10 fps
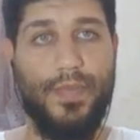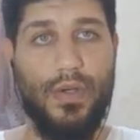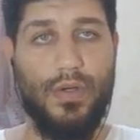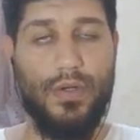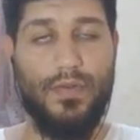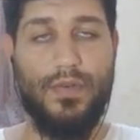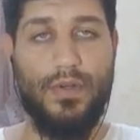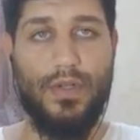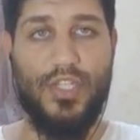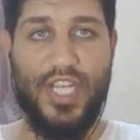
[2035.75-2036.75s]
or
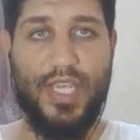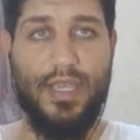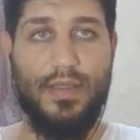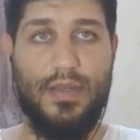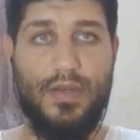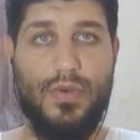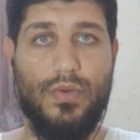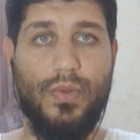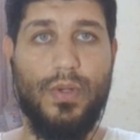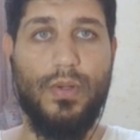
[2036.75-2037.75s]
for checking the
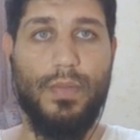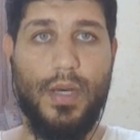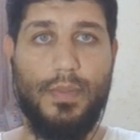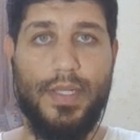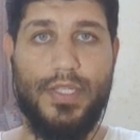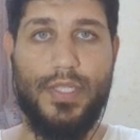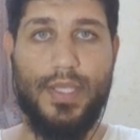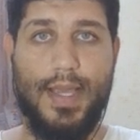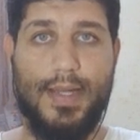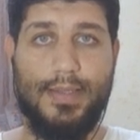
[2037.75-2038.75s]
new published
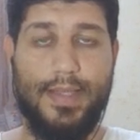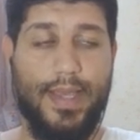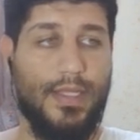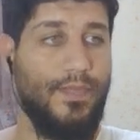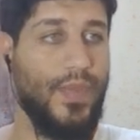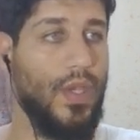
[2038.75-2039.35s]
content?